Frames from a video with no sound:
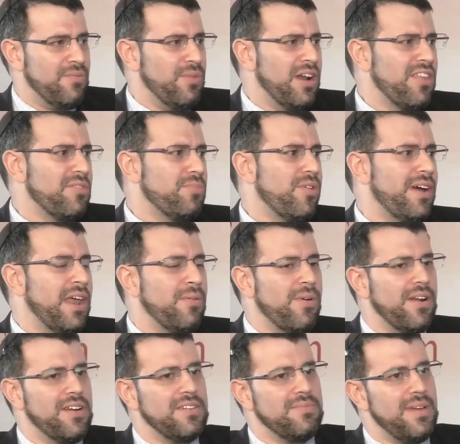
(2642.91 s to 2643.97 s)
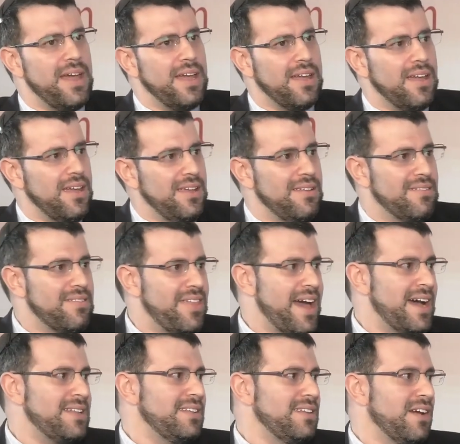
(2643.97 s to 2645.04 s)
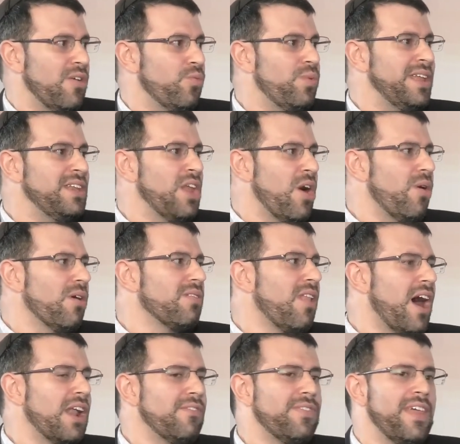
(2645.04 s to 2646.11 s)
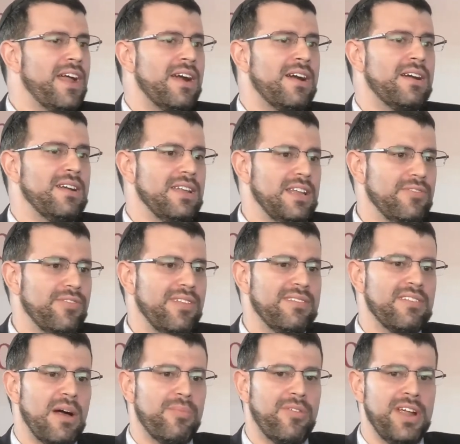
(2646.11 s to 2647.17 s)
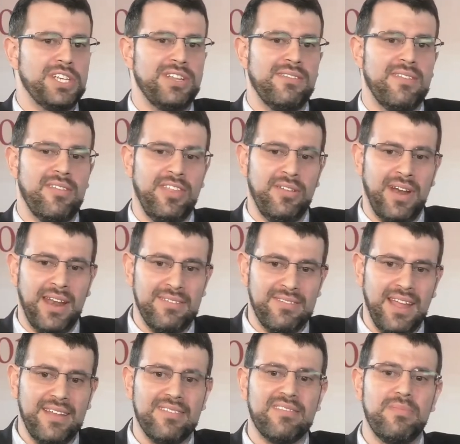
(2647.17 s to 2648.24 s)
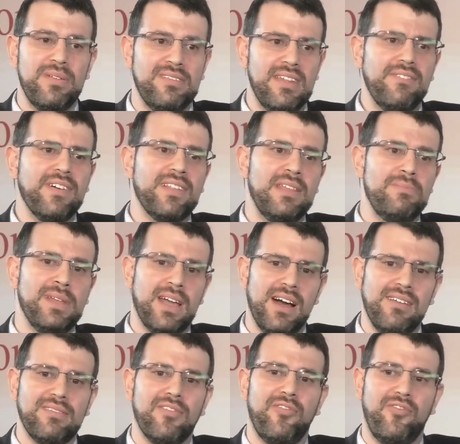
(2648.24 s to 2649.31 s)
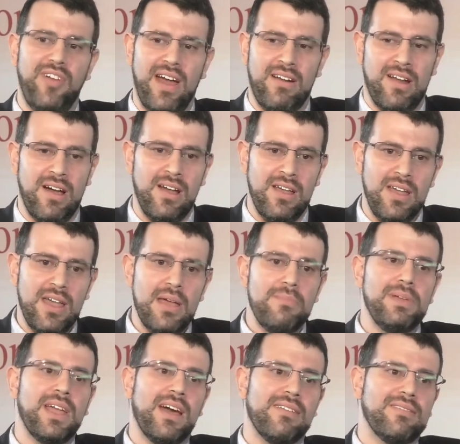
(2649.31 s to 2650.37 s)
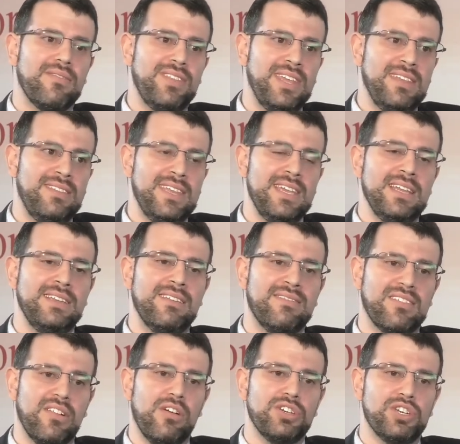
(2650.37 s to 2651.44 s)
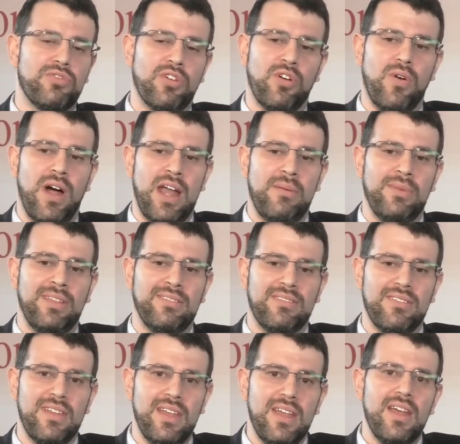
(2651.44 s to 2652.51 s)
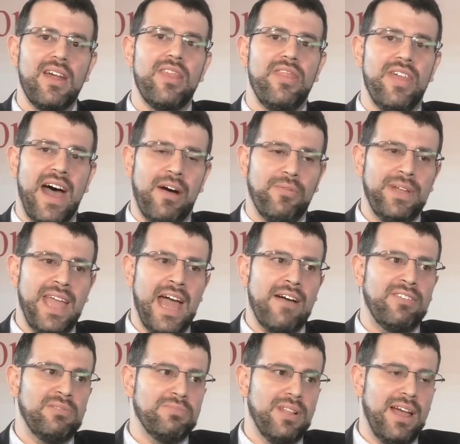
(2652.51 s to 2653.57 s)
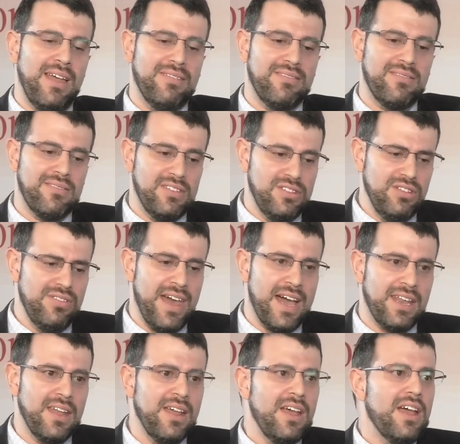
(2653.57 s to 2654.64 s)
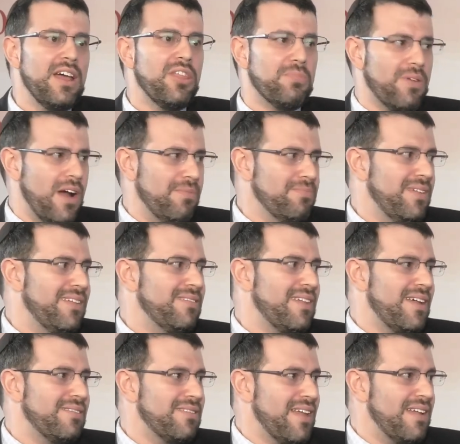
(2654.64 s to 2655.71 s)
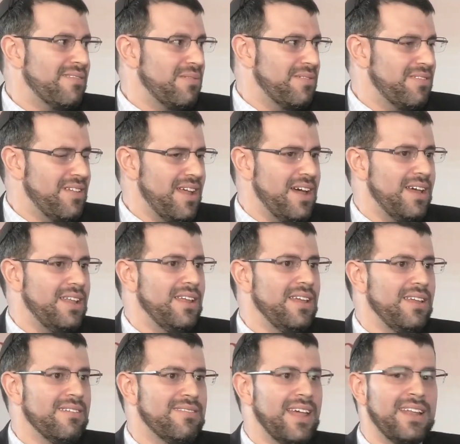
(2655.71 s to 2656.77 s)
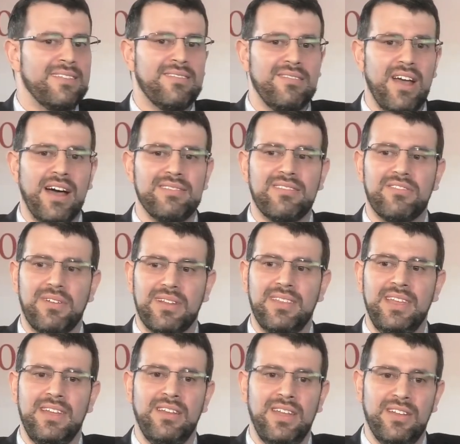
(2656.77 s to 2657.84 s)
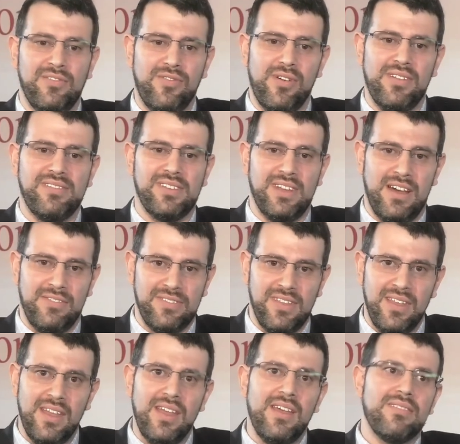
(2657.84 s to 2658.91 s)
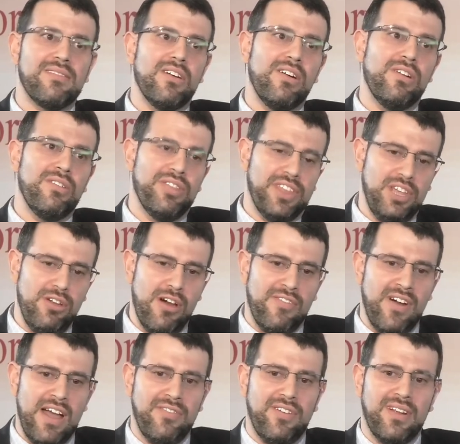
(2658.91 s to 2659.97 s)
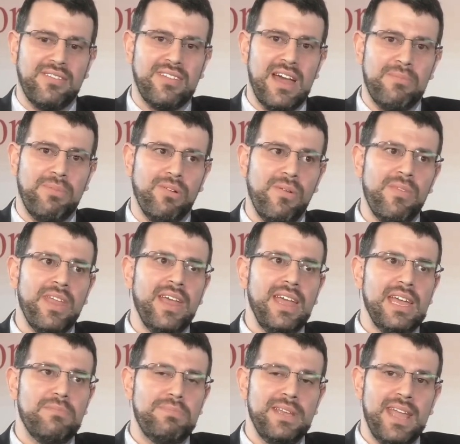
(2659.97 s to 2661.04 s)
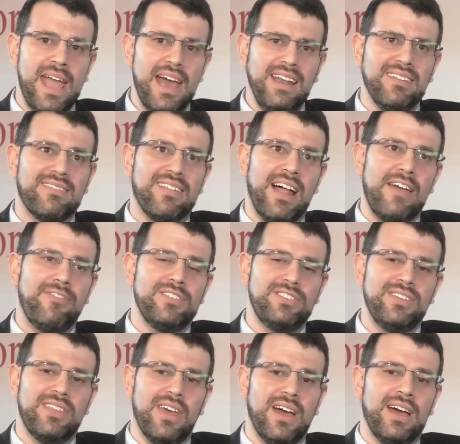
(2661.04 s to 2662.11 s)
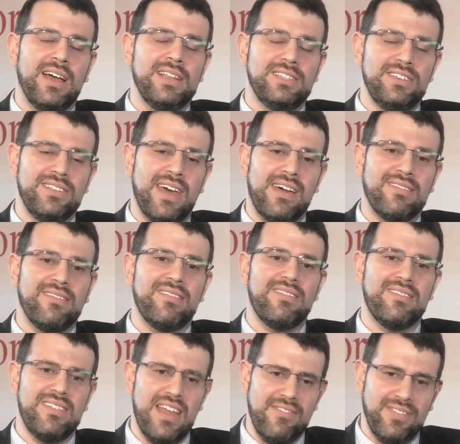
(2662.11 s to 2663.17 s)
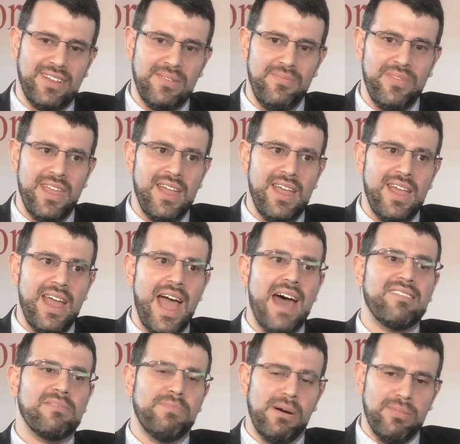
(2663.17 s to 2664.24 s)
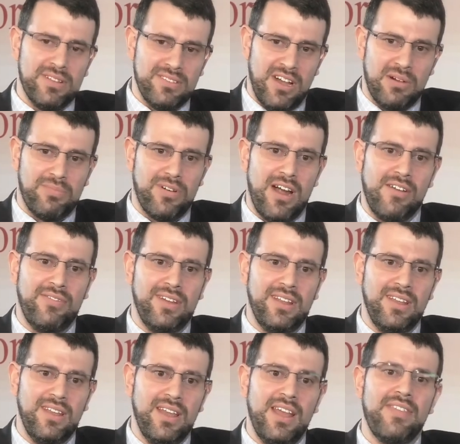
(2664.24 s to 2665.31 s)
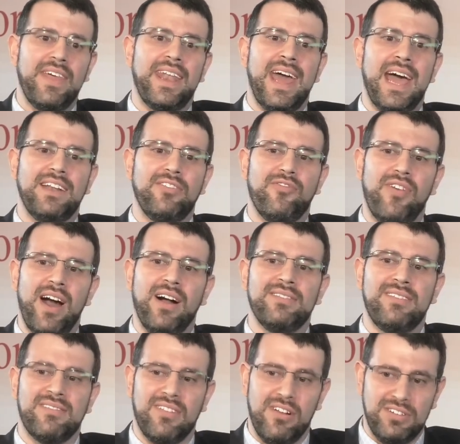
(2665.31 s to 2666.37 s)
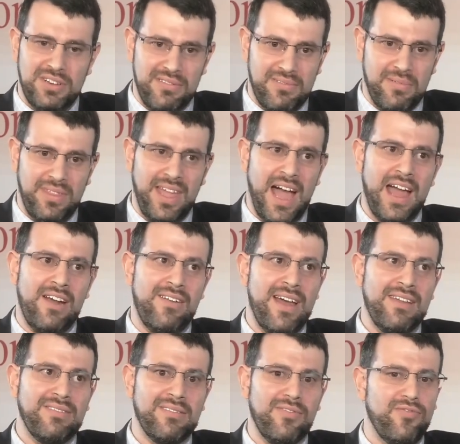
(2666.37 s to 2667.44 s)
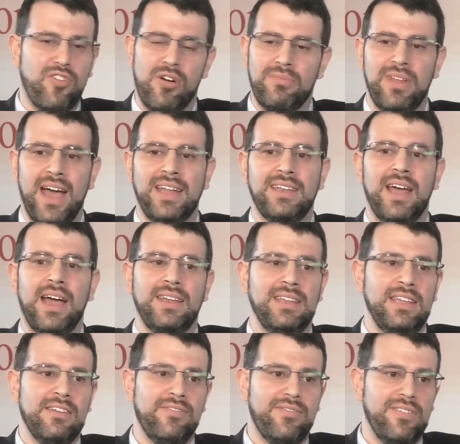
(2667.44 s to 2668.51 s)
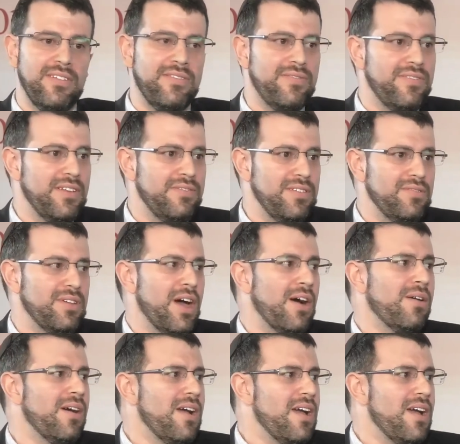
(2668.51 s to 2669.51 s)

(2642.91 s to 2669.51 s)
one other point I wanted to make is that, you know, we know a lot of their influence operations in the United States, specifically because of FARA, because of the disclosure requirements that we have in place to do that. The problem is, as was said, is that it's not strictly enforced enough. So the QFI, for example, it began its life in 2007 as a public nonprofit that had to file disclosures with the IRS, Form 990, if you know.